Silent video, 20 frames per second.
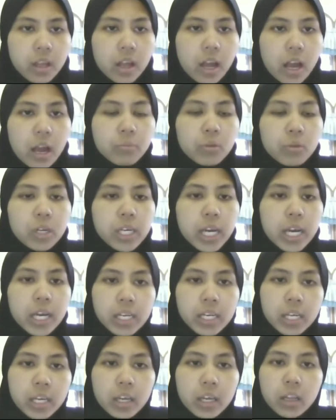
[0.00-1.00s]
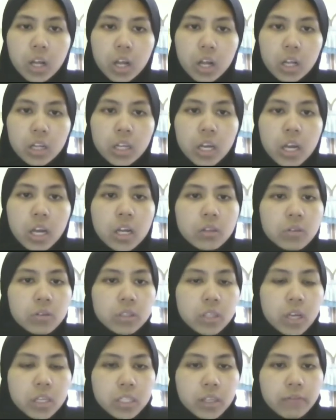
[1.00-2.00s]
Abdul Ghani et al.
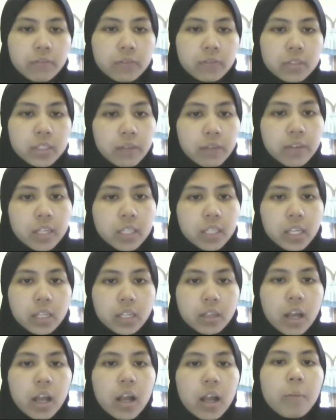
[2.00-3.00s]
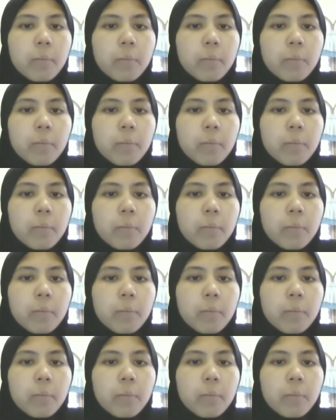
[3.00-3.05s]
2017